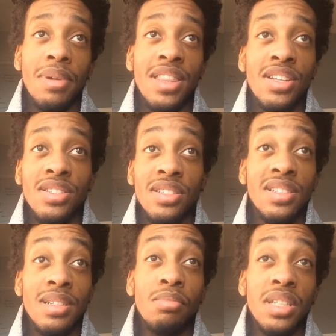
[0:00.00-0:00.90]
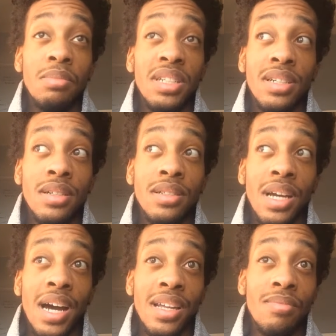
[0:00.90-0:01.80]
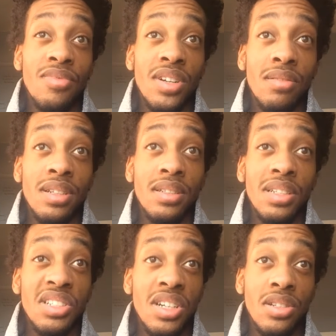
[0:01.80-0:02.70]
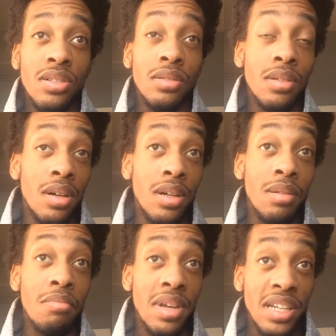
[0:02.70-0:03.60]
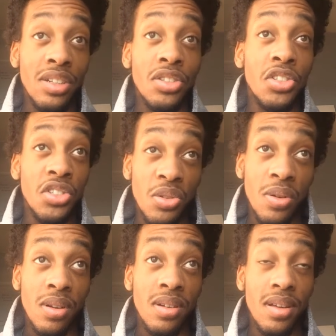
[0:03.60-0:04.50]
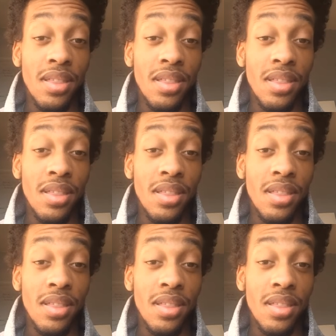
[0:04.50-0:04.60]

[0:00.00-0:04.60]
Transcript: And this is simply because I am very intentional on making sure